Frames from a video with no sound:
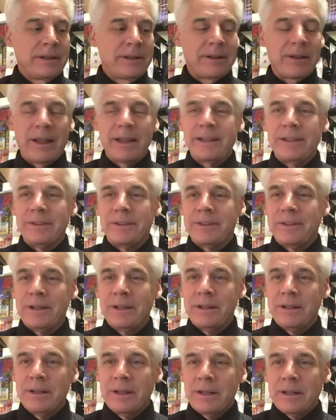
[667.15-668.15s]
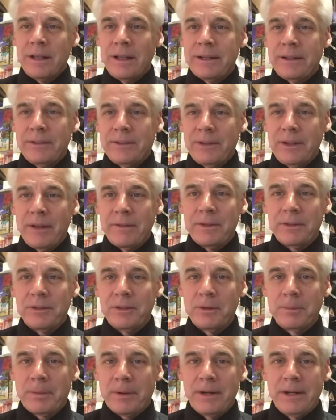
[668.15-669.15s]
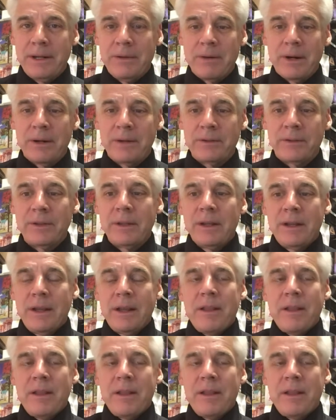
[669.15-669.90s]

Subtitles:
like you see on the superheroes,